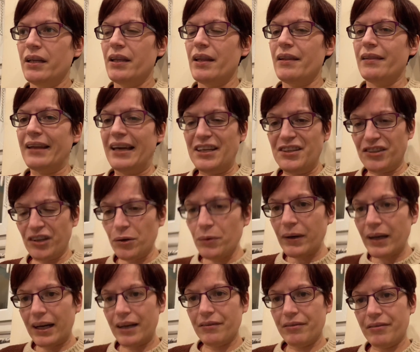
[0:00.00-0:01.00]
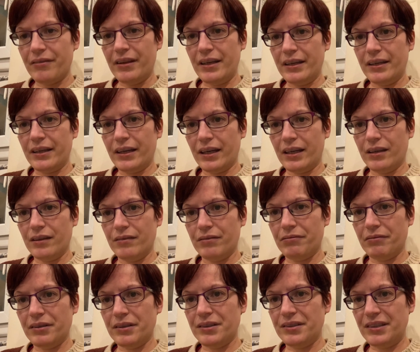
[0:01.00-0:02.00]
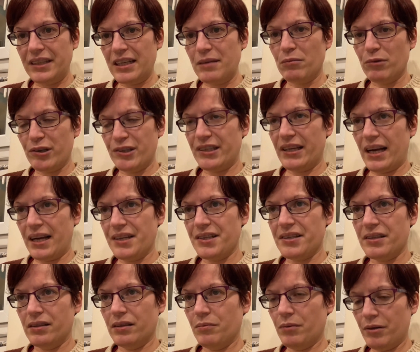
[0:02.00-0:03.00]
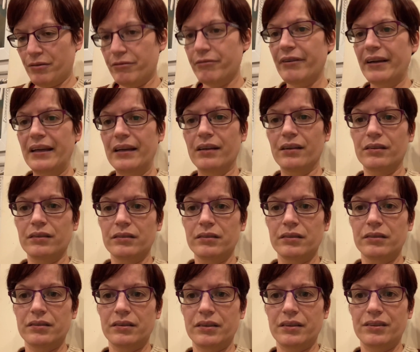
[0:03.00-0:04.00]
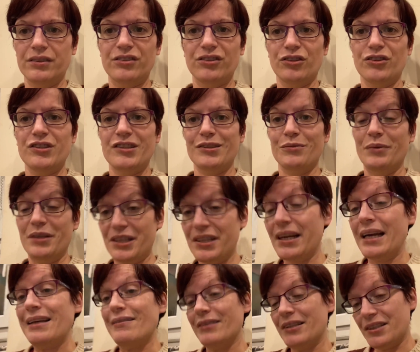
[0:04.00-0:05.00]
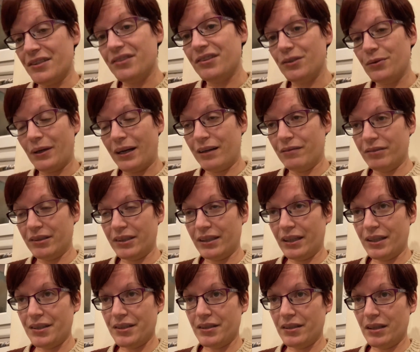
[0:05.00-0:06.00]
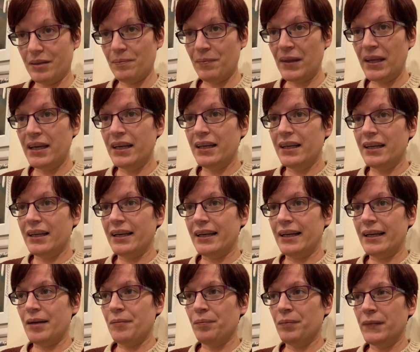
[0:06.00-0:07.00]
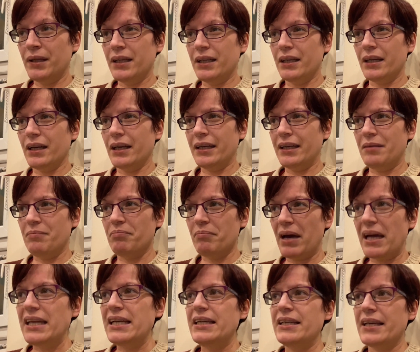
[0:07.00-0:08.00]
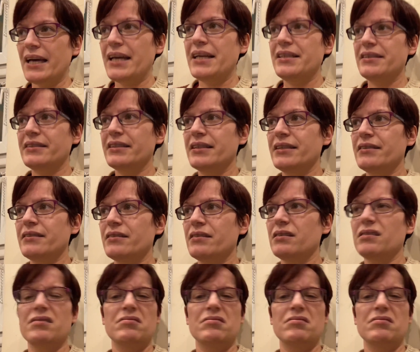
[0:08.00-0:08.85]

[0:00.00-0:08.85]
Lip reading: they don't have the kind of stigma attached to them of phenols and such, which shavings do have attached to them. And in many cases,